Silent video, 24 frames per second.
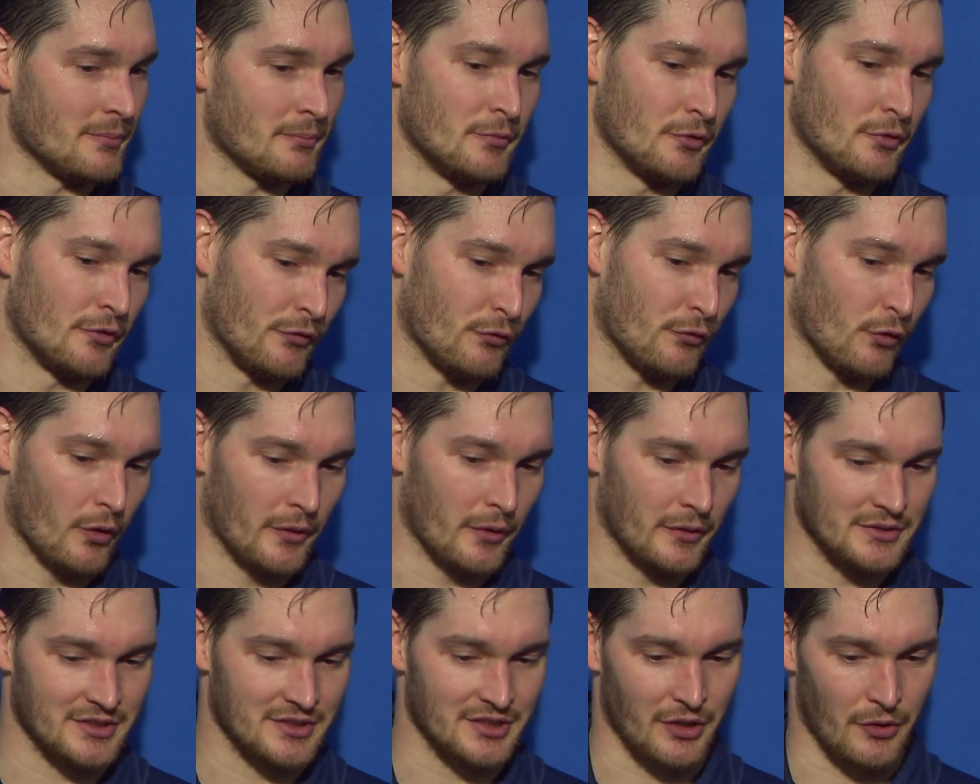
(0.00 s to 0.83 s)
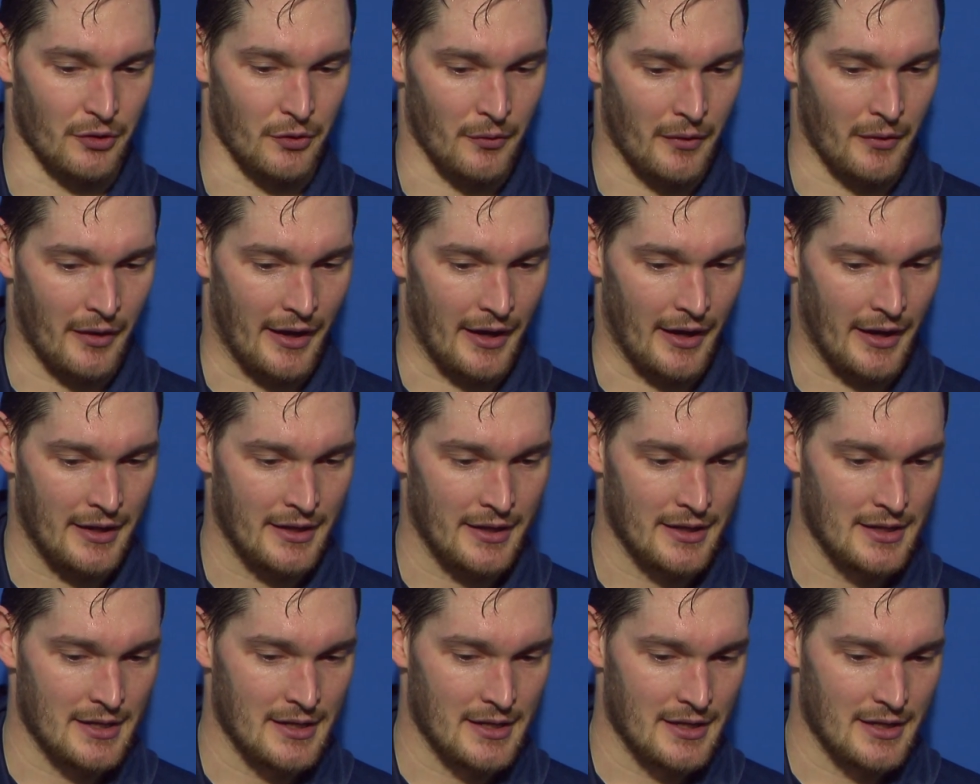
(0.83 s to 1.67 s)
keep moving forward. So,
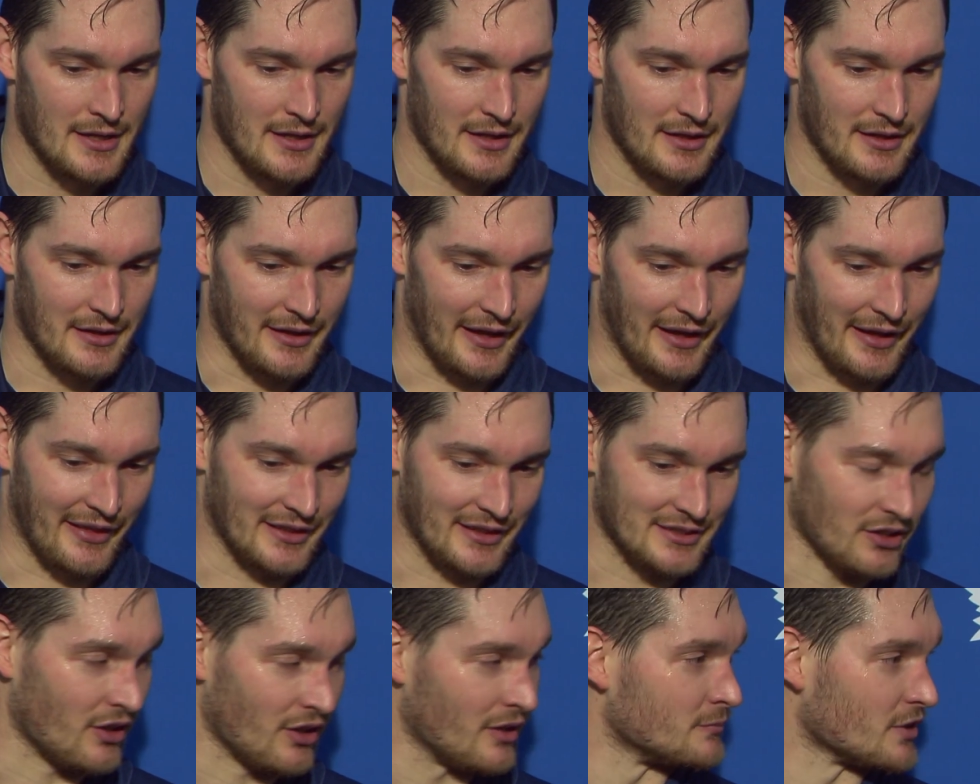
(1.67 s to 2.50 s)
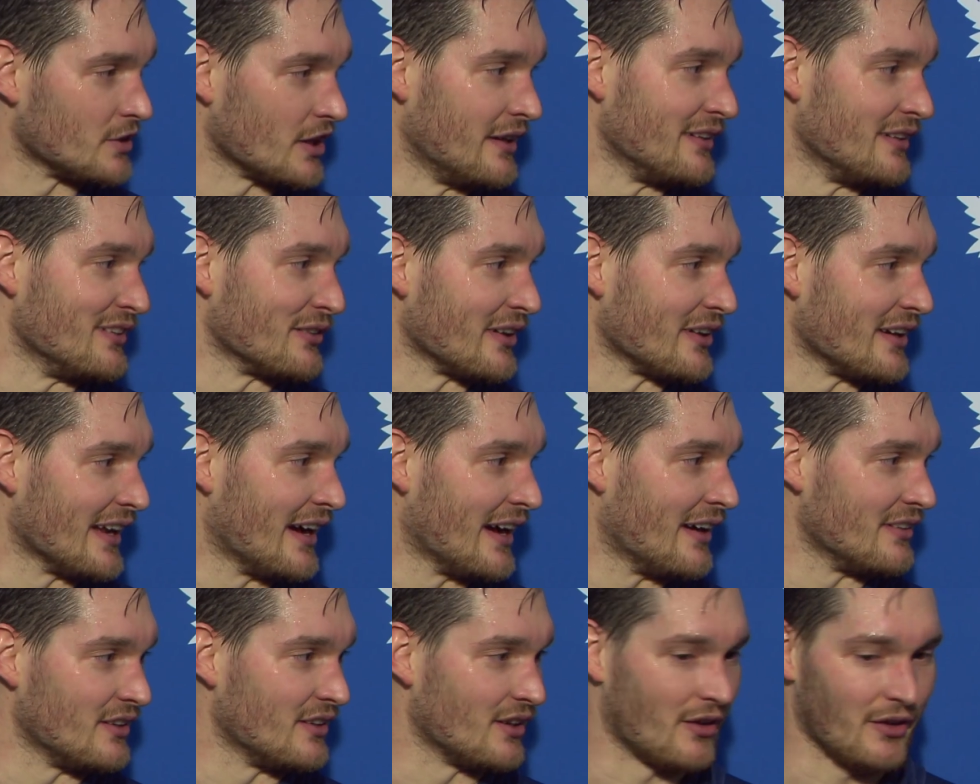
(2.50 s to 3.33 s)
yeah, that's all I'm trying to do right
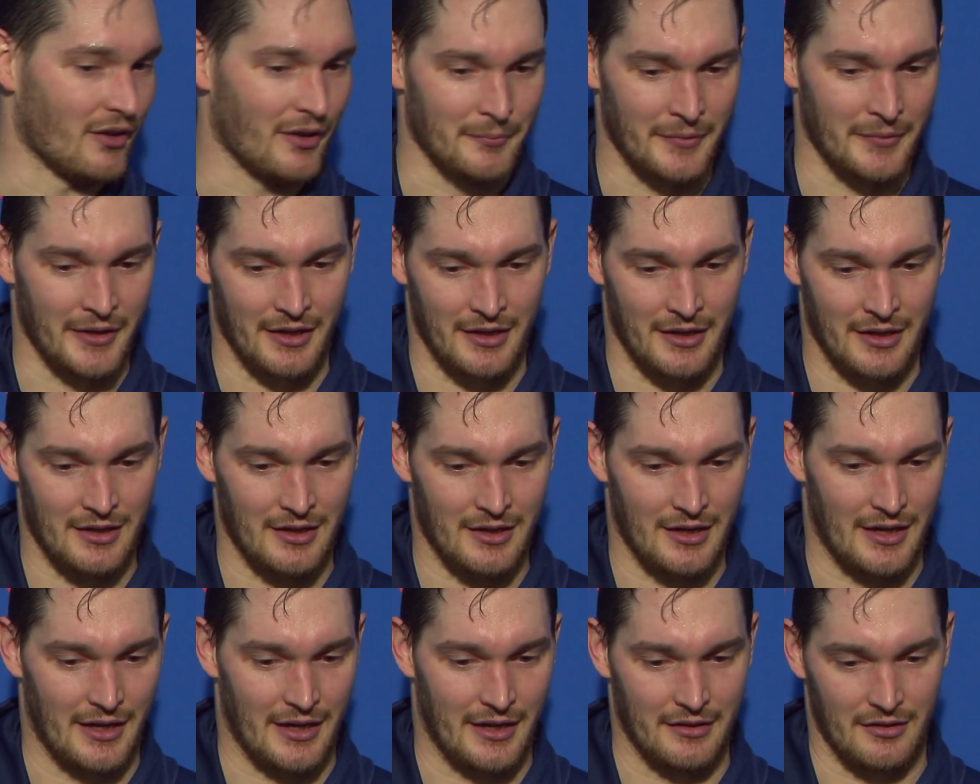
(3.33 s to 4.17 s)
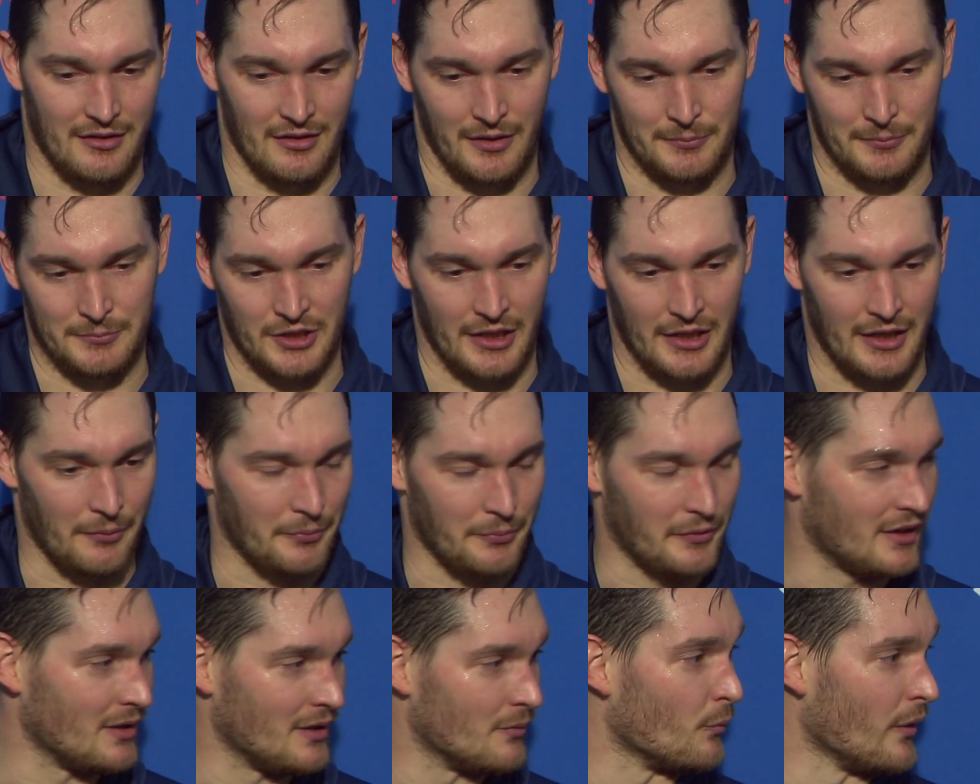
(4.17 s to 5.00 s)
now. You know, I'm here, you know, I'm trying to help
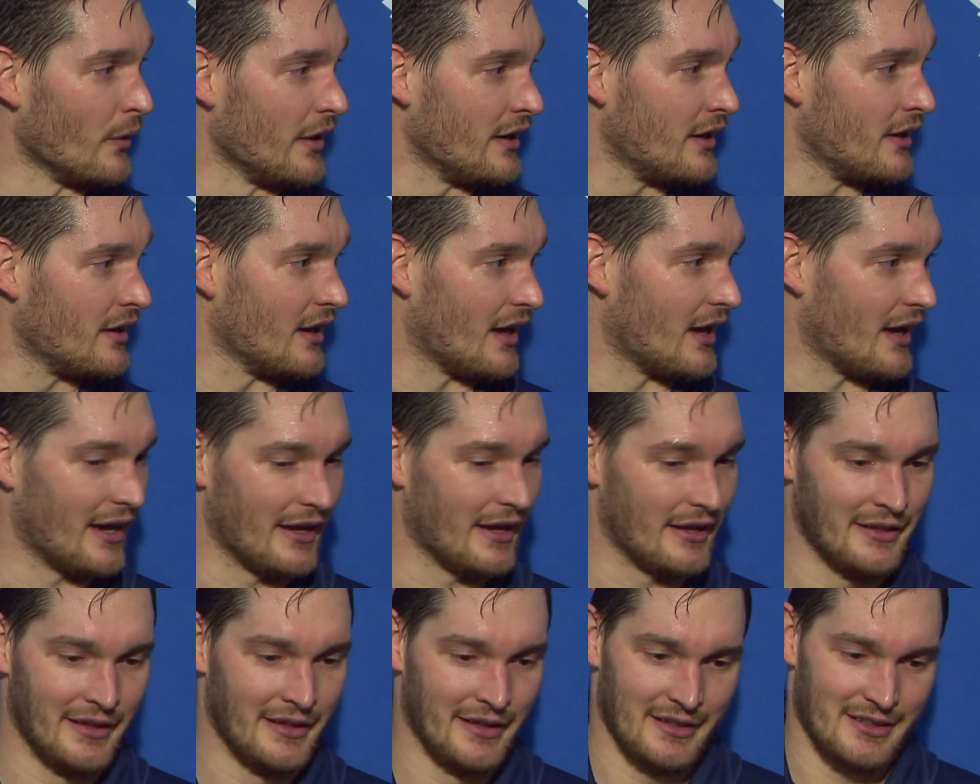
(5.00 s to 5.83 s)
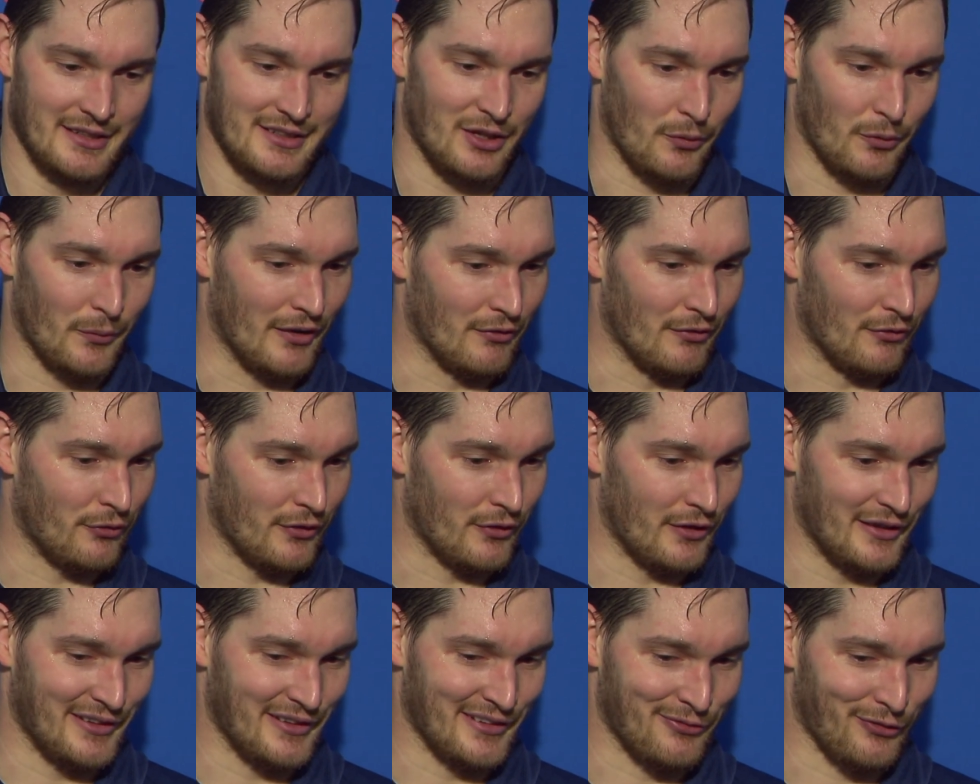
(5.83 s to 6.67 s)
the team win. You know, we have
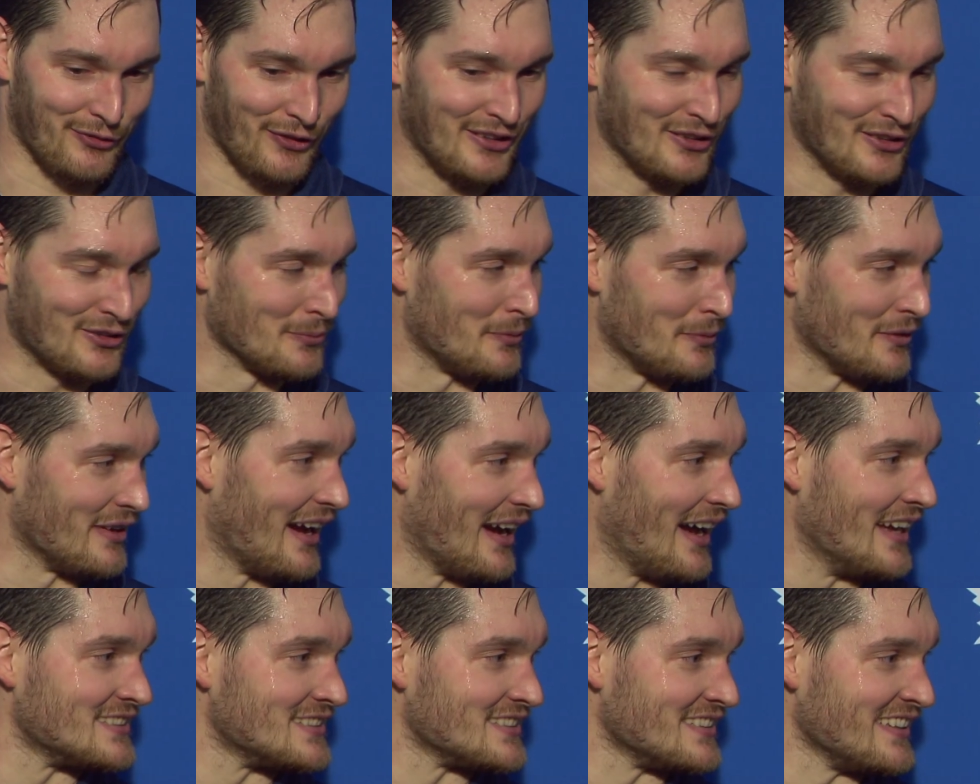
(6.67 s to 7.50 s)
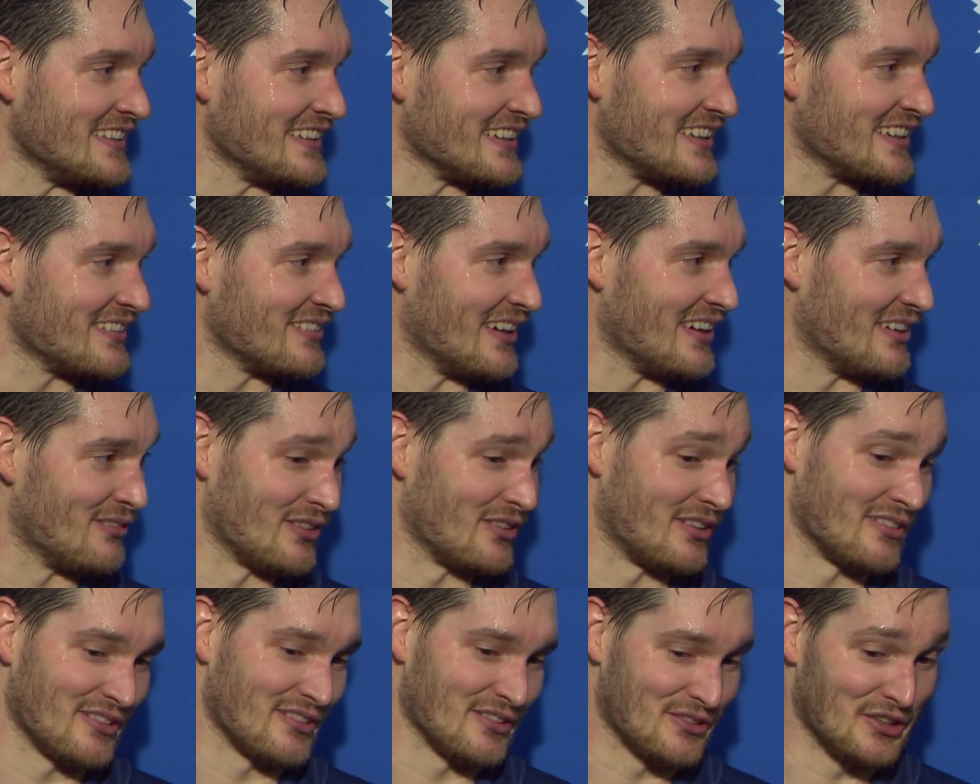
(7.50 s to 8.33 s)
a fun group of guys in here. We have
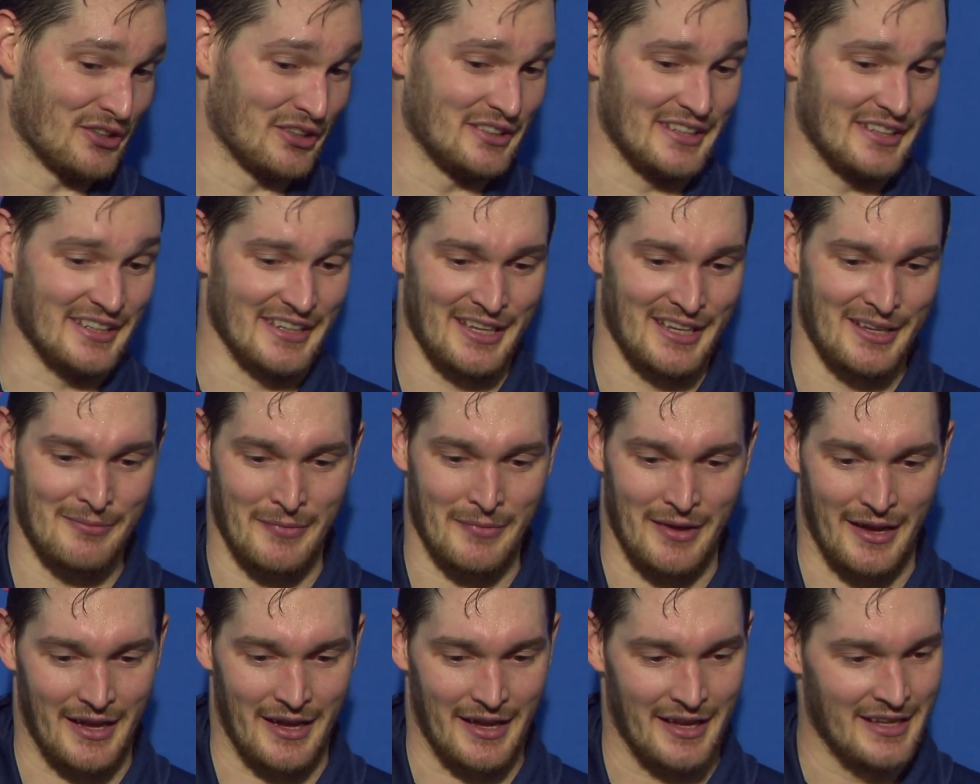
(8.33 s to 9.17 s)
a good team.